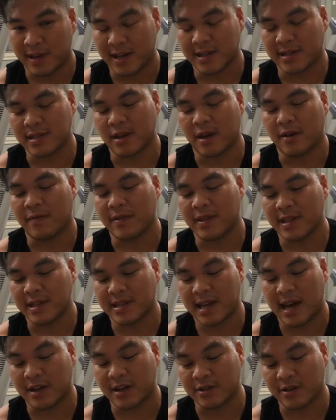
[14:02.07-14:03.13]
itself, and
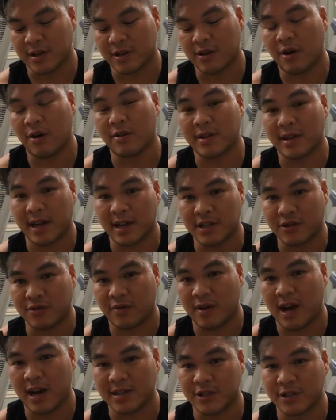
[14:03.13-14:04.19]
it's actually called
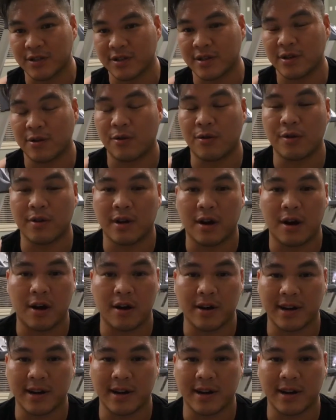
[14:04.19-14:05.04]
nitrosogen, or